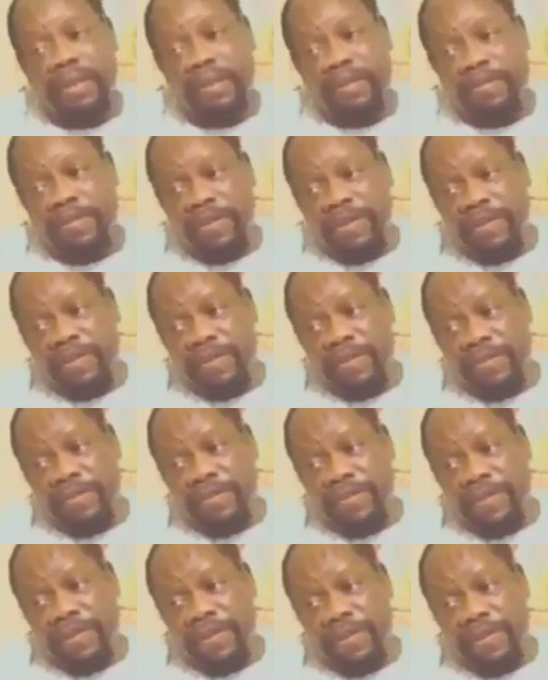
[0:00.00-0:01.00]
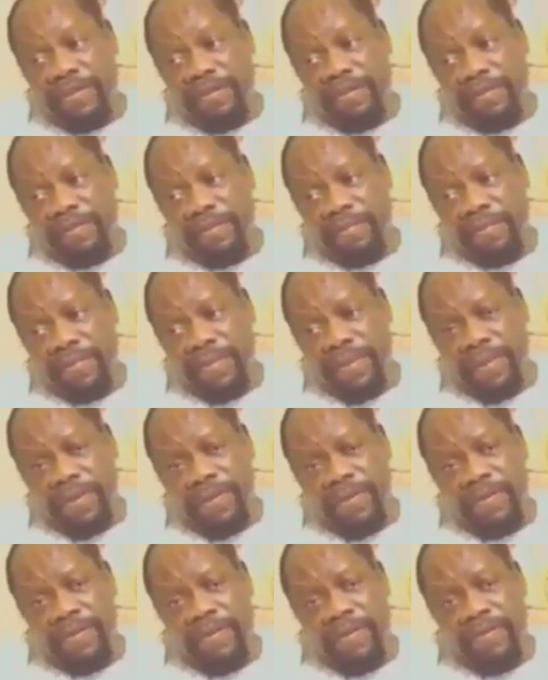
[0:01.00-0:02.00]
General Sir,
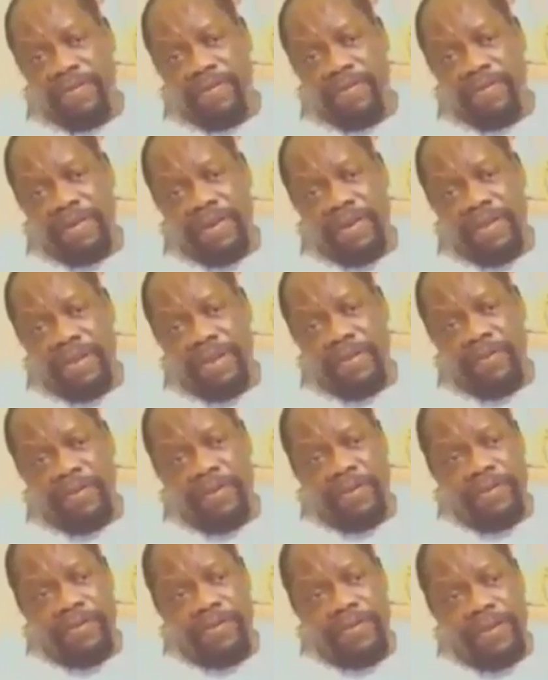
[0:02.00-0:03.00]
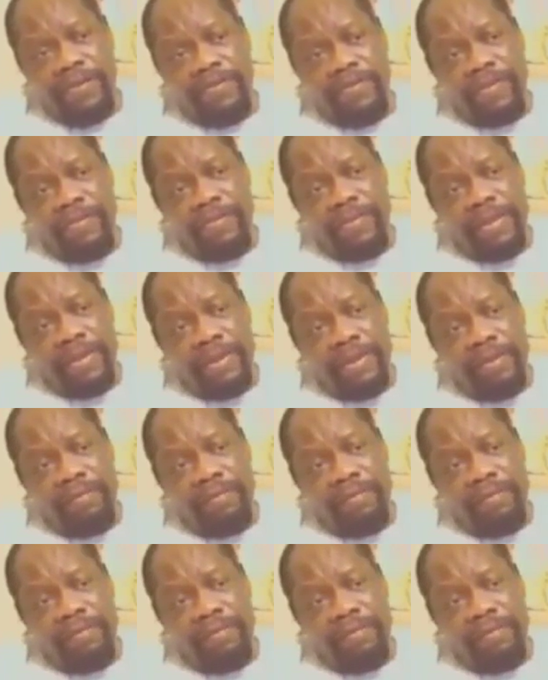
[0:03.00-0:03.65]
hold us together, I want to say something.